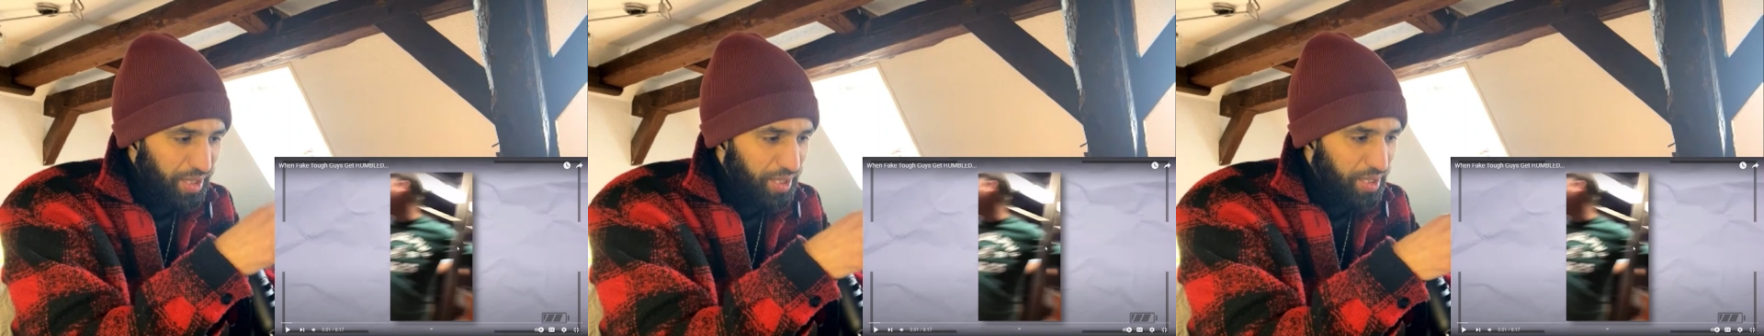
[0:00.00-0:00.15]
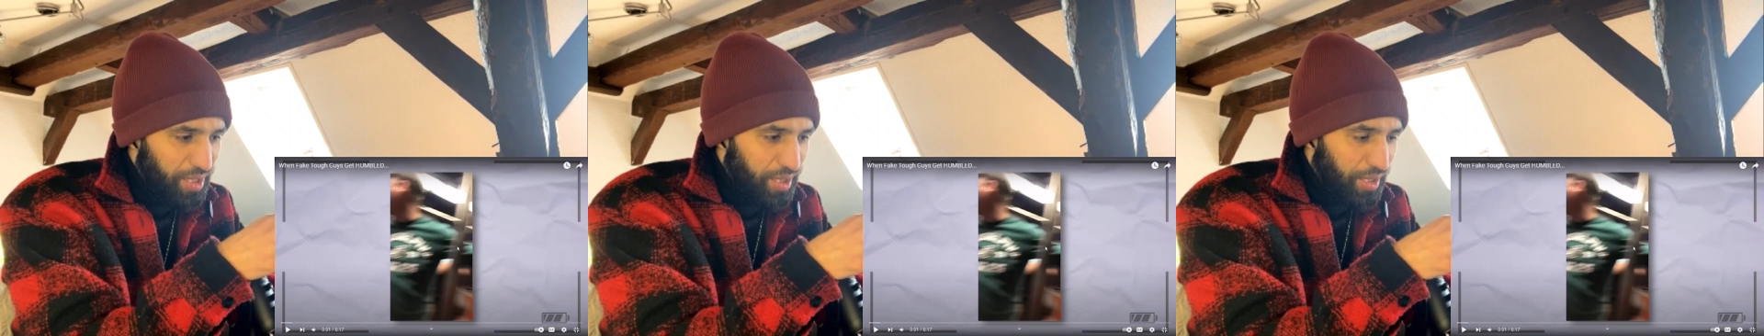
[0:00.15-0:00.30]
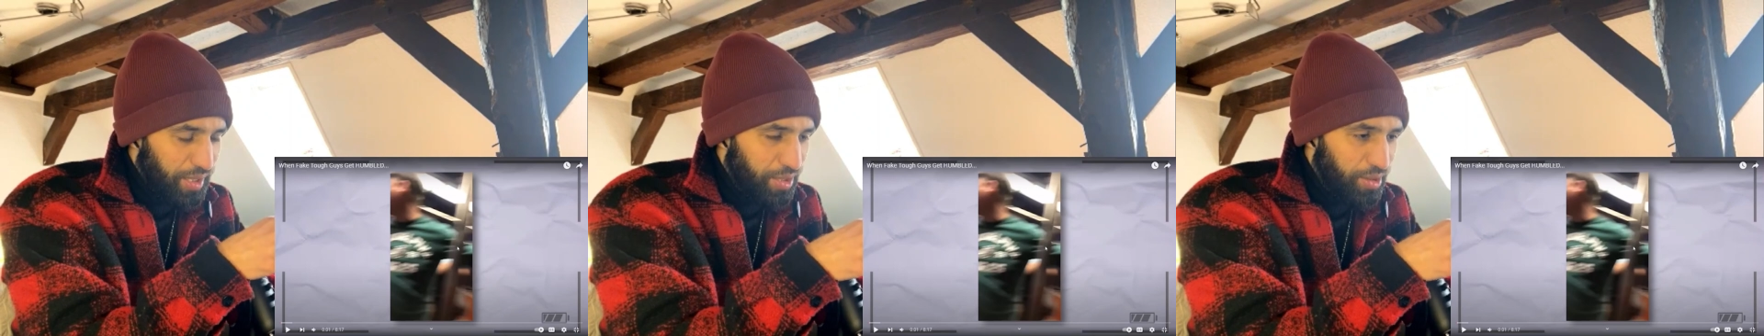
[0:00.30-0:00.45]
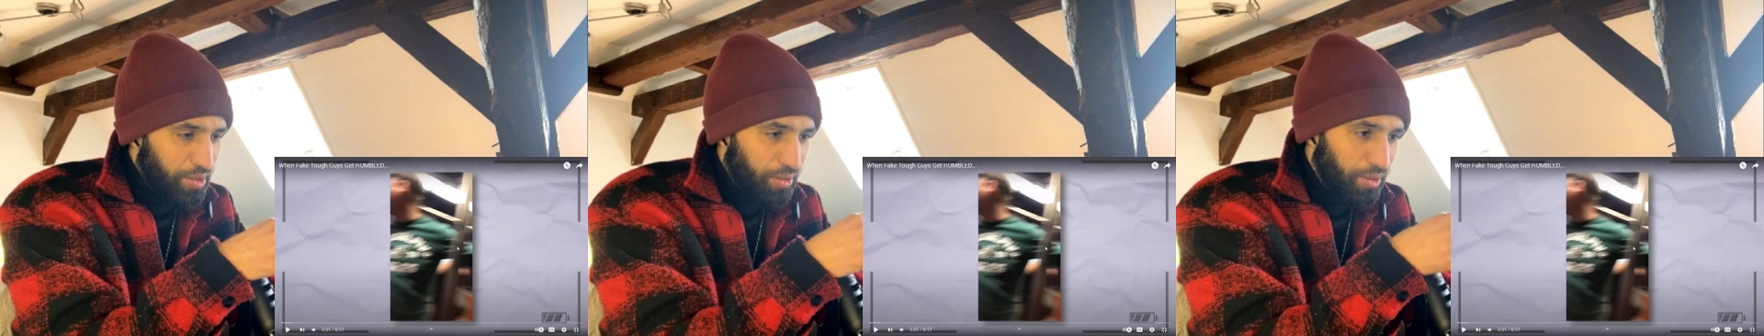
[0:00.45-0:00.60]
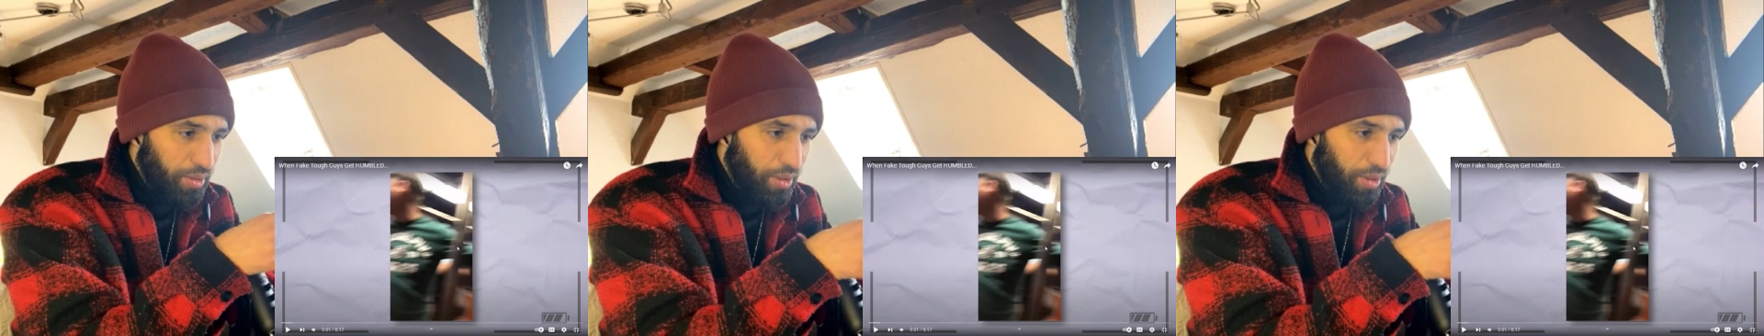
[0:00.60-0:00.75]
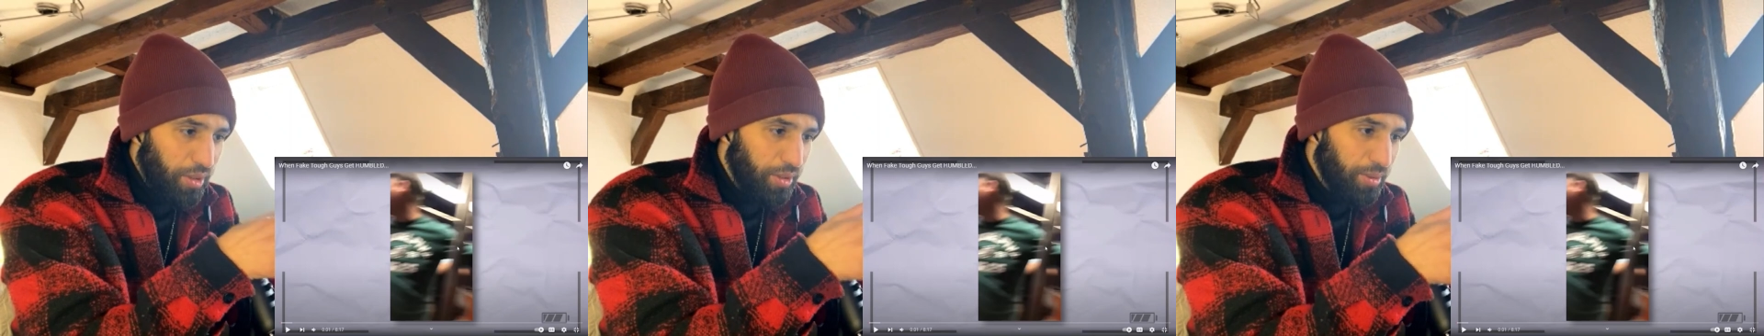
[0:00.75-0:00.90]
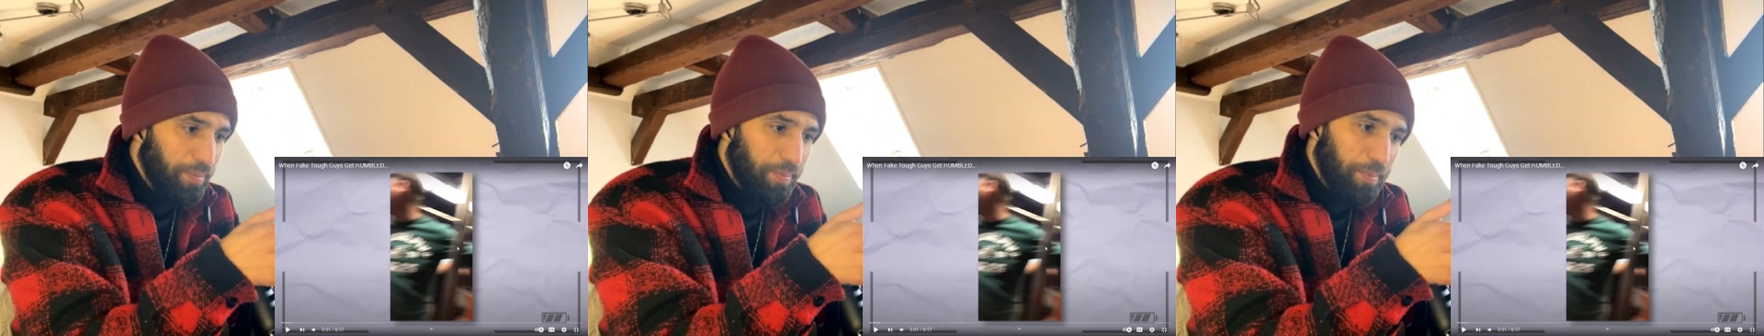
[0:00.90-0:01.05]
easily so do
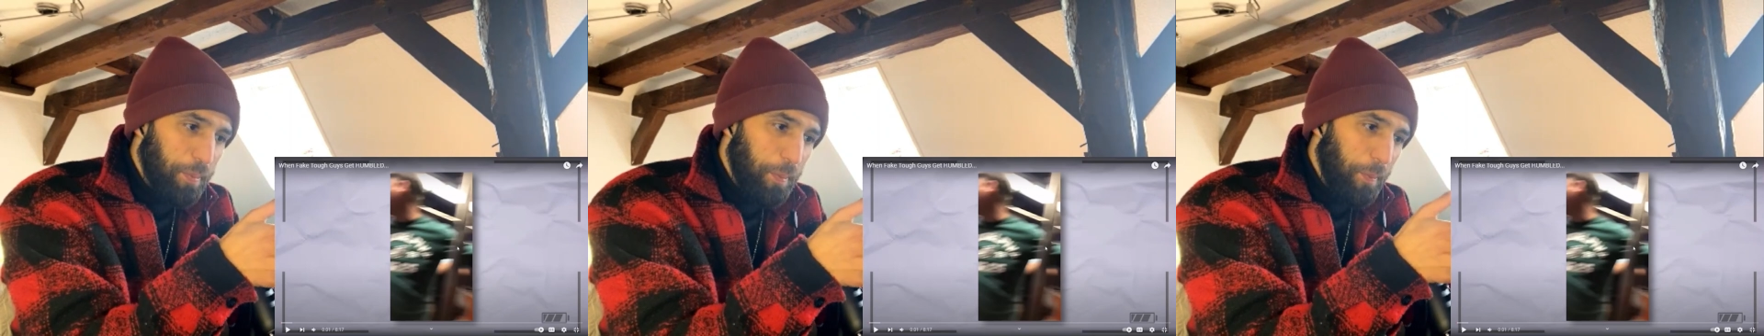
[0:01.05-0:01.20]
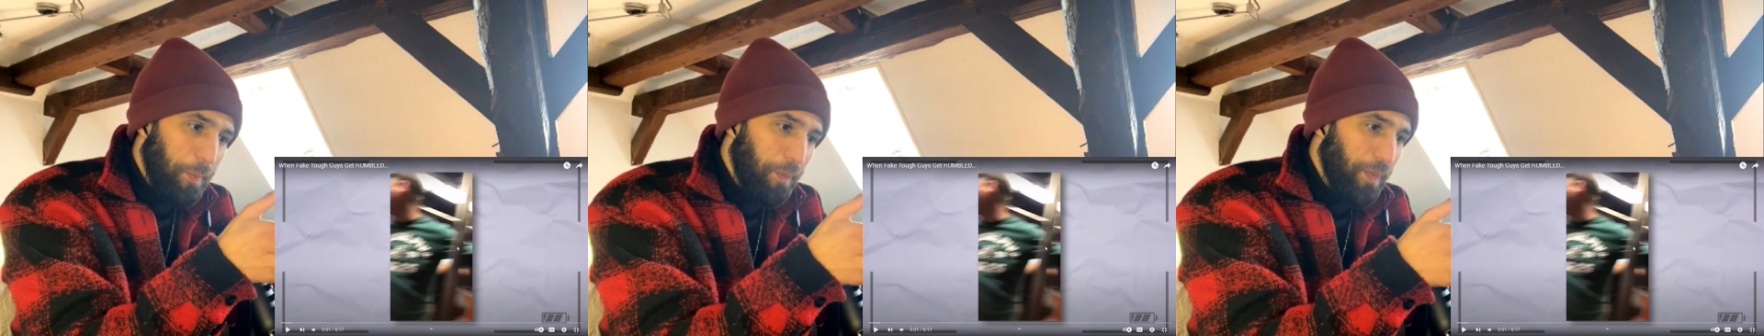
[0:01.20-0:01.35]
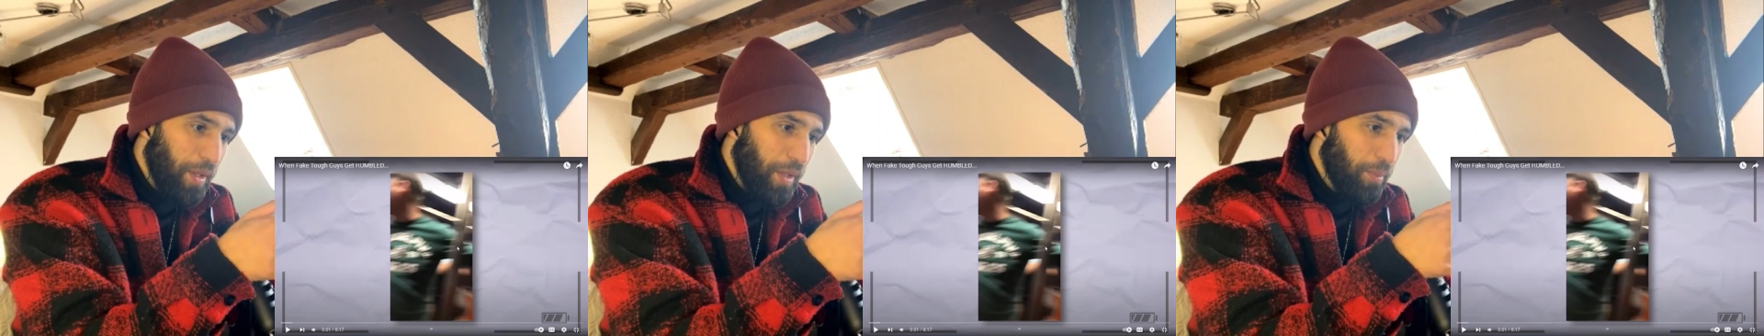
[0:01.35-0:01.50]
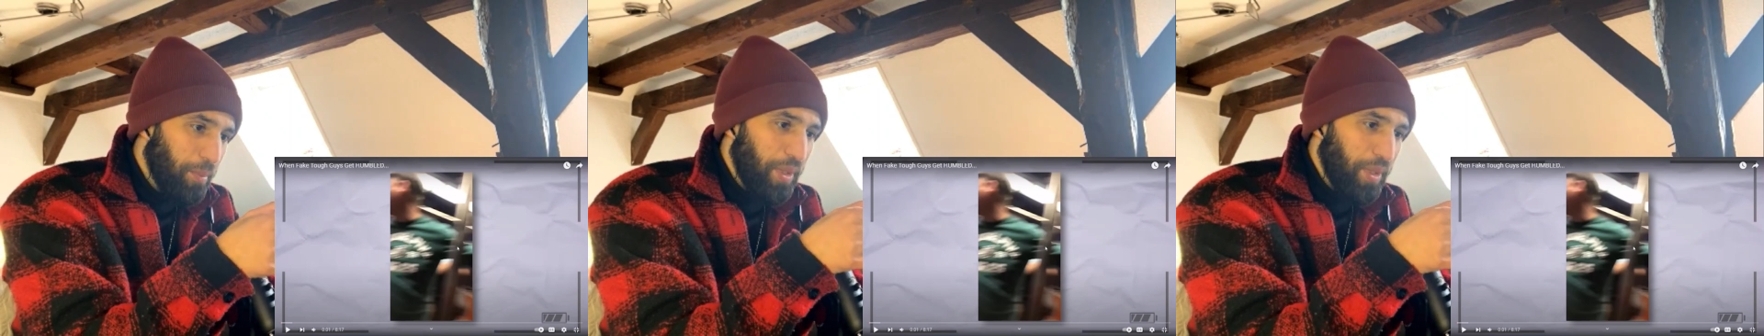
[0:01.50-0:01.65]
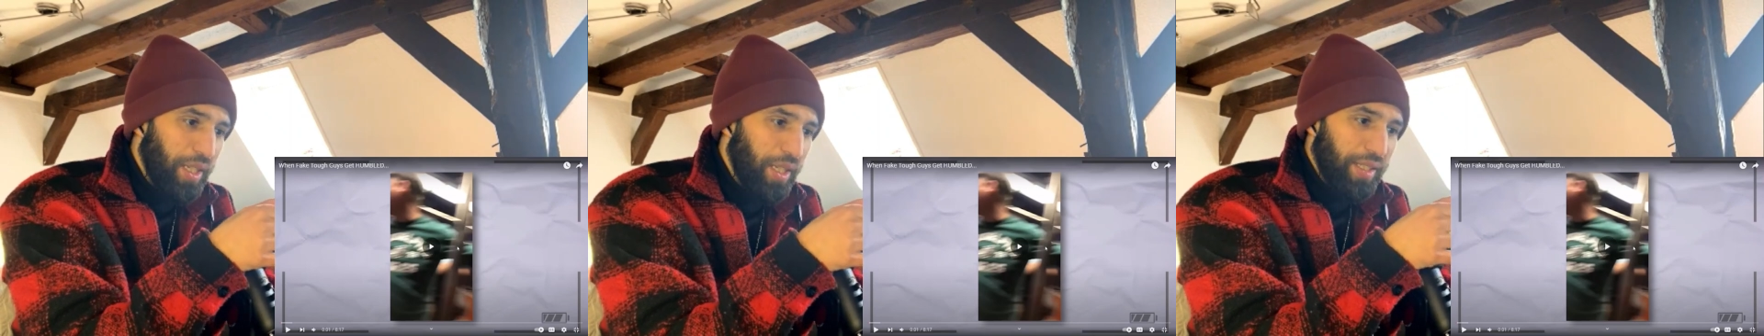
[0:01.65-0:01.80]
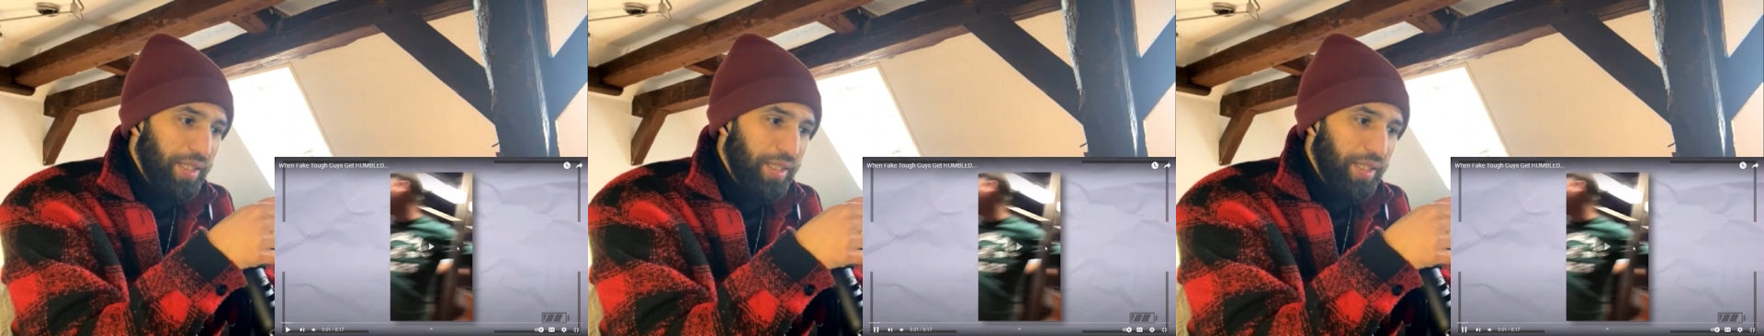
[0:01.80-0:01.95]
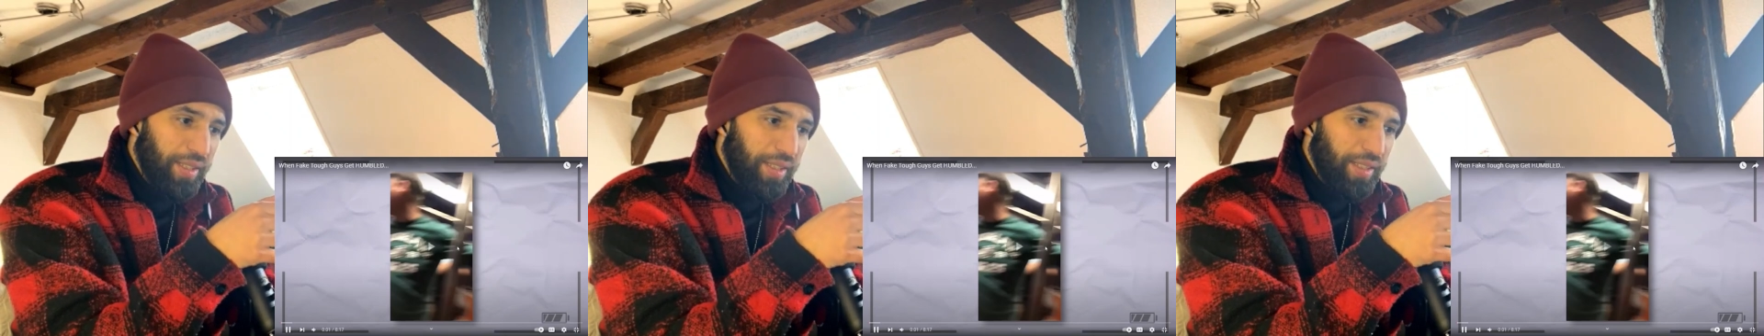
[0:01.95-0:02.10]
not play
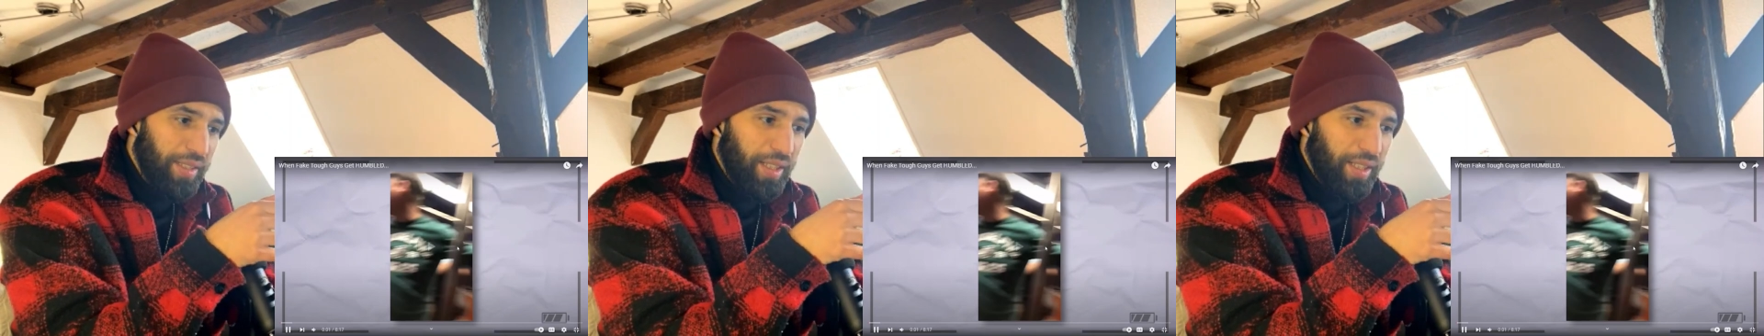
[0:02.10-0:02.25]
it hard.